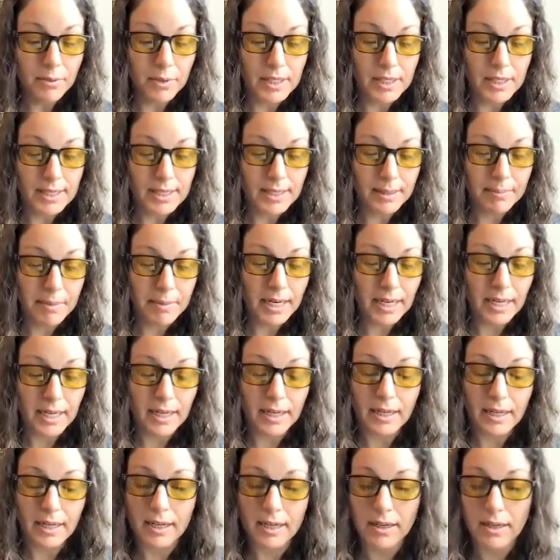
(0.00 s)
with
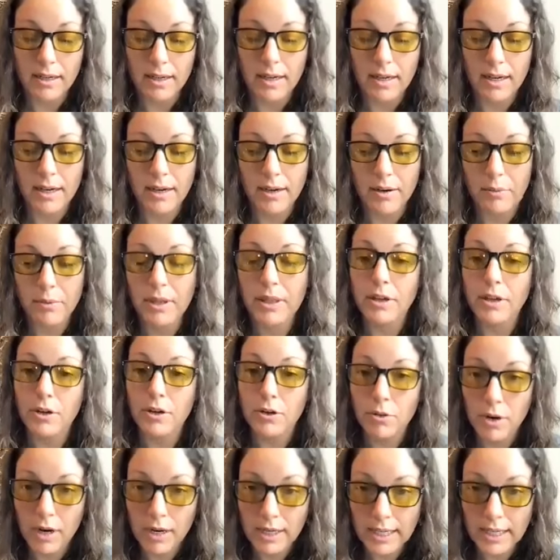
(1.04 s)
somebody uh, with a
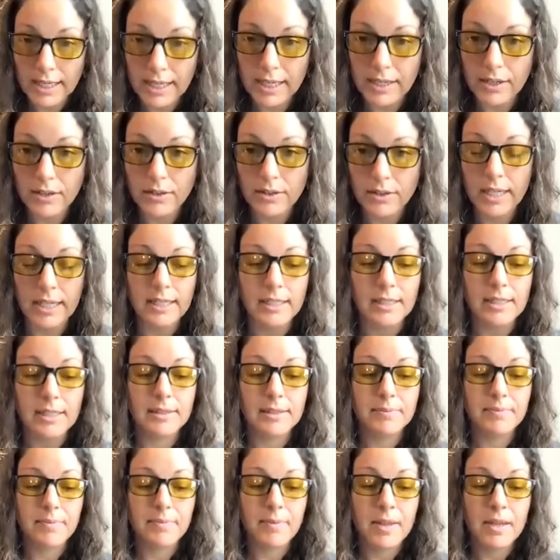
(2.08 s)
chronic
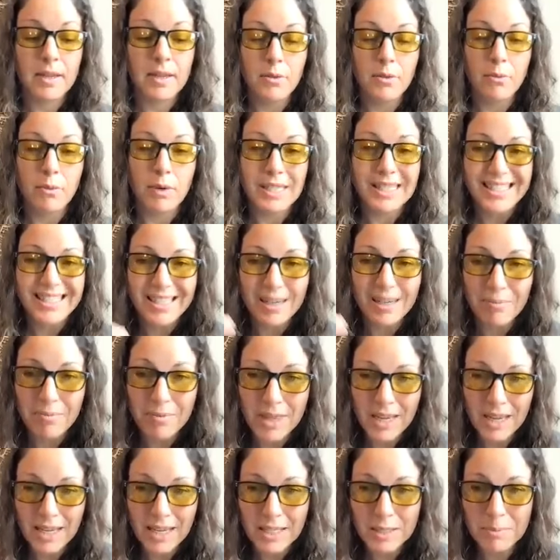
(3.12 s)
illness, when
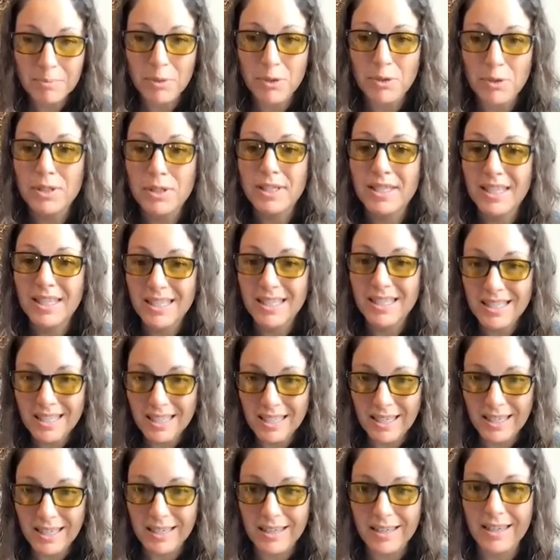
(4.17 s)
something is
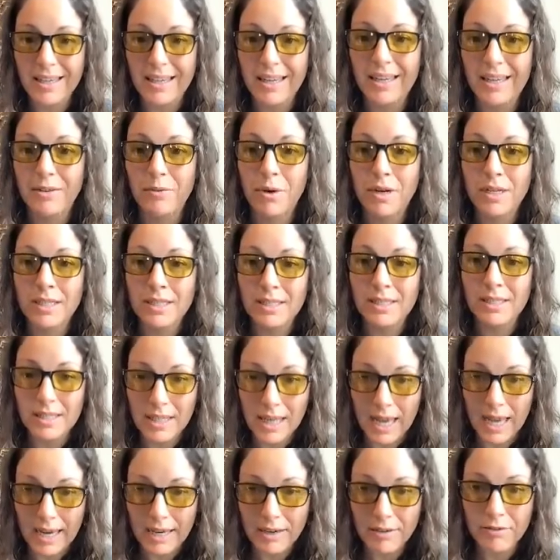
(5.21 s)
persisting in one's
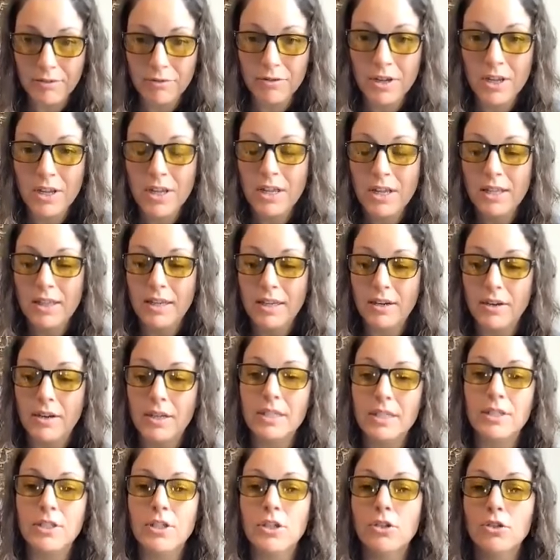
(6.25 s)
life, there
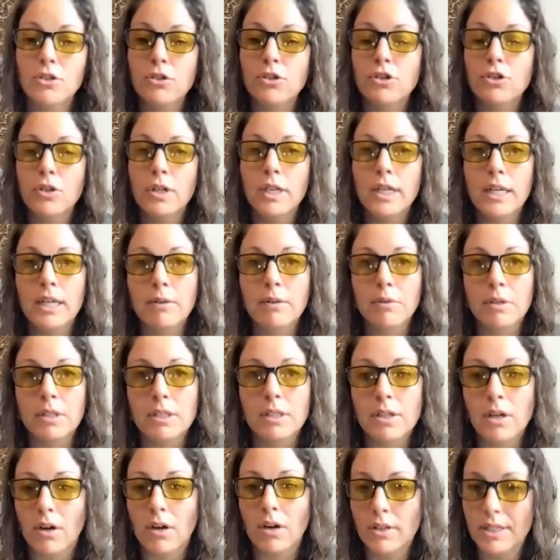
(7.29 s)
is usually
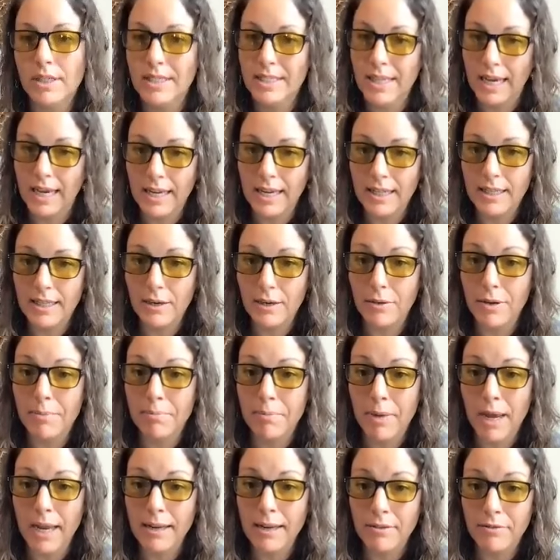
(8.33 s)
what's called a secondary
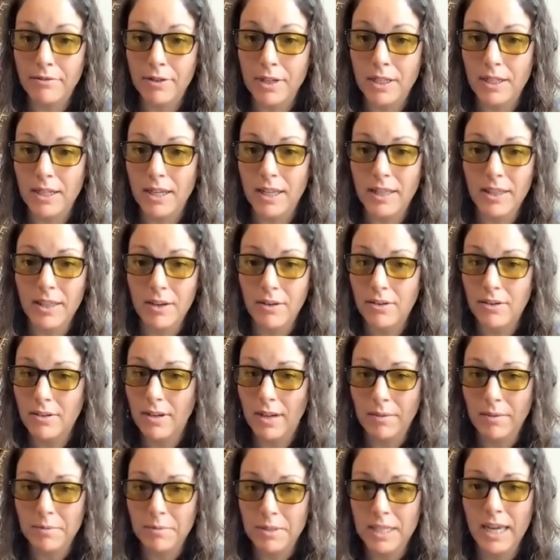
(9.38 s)
benefit. And
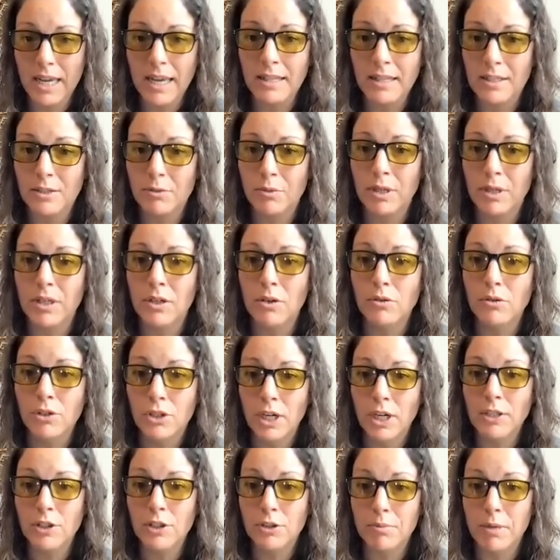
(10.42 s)
there, I'm saying this with no
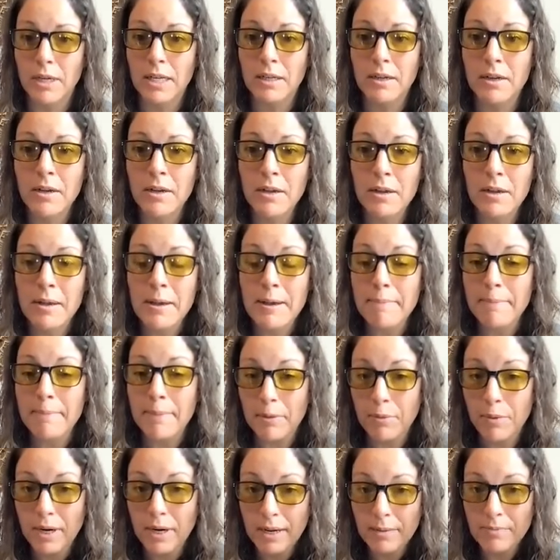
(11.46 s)
judgment,
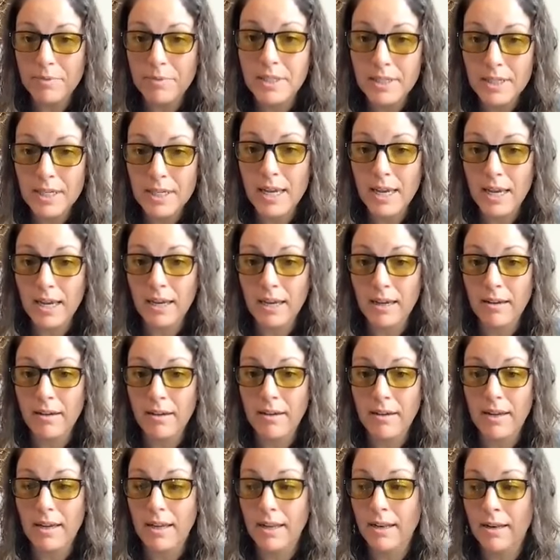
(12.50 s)
but what I'm
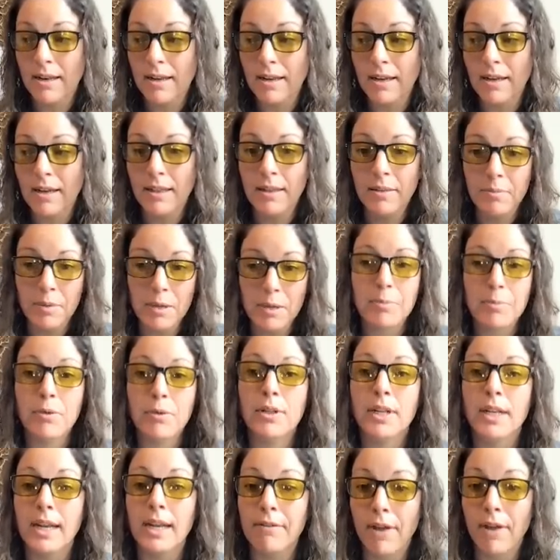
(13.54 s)
seeing in, in the
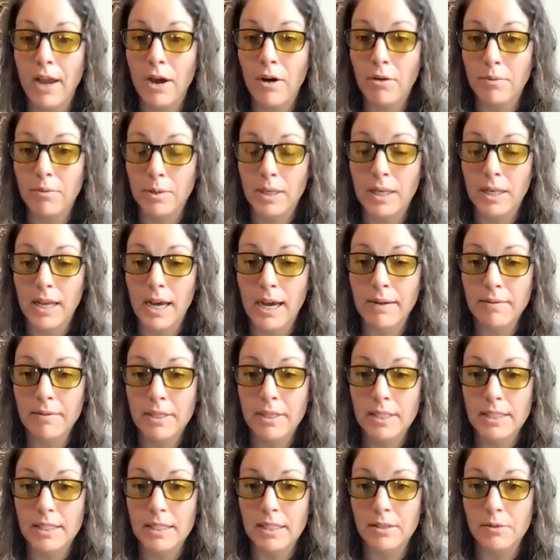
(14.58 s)
people that I've helped with Lyme
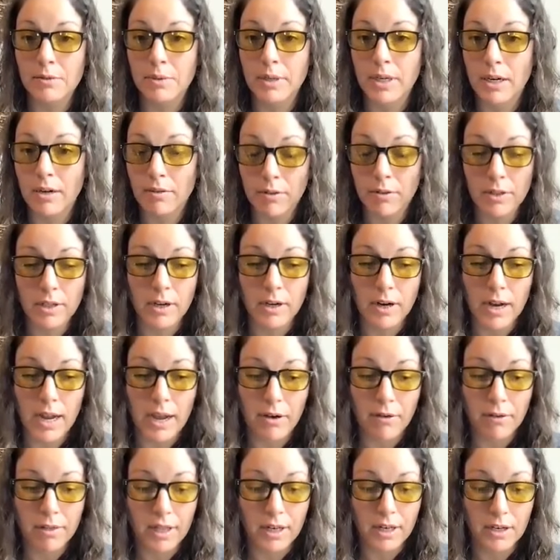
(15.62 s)
disease recover their
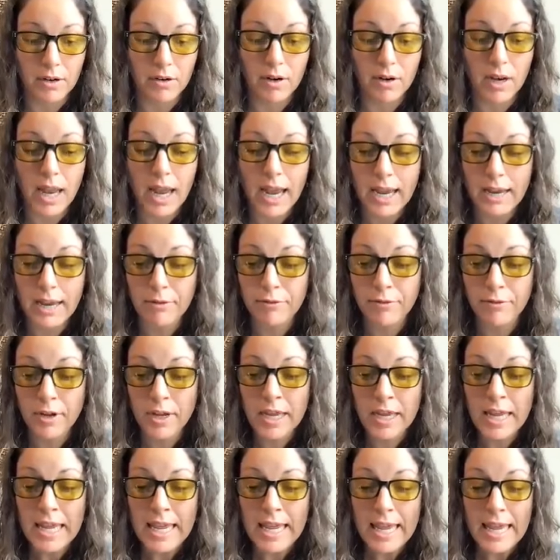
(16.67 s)
health and their life
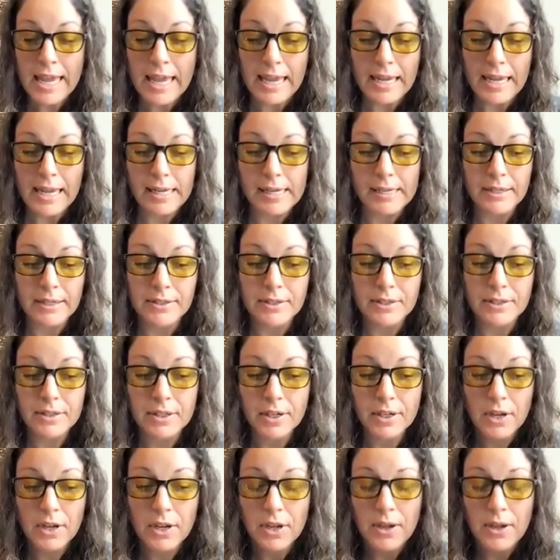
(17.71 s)
is